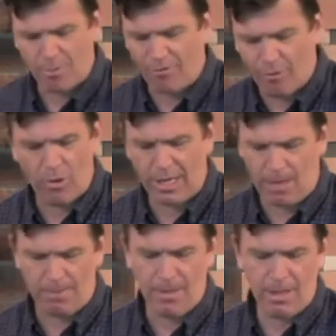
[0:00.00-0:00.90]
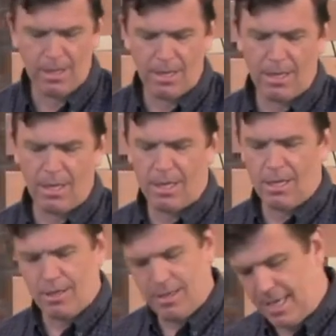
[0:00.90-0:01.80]
before him,
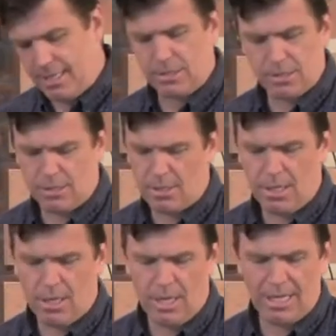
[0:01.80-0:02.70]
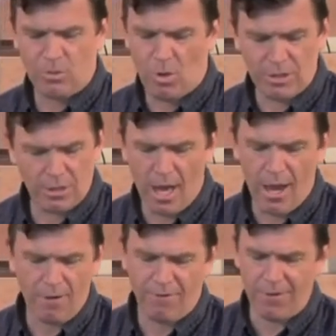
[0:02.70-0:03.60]
this is what is
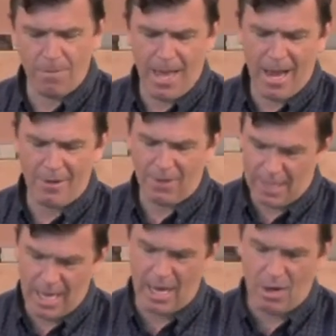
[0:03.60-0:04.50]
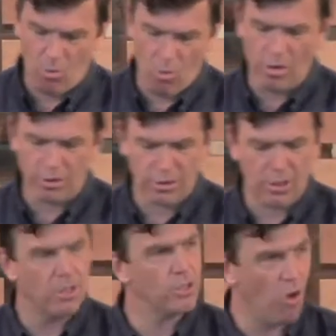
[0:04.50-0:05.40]
done for the man the king wants
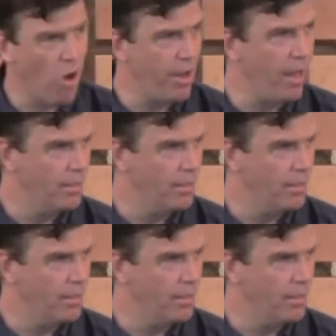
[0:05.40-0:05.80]
to honor.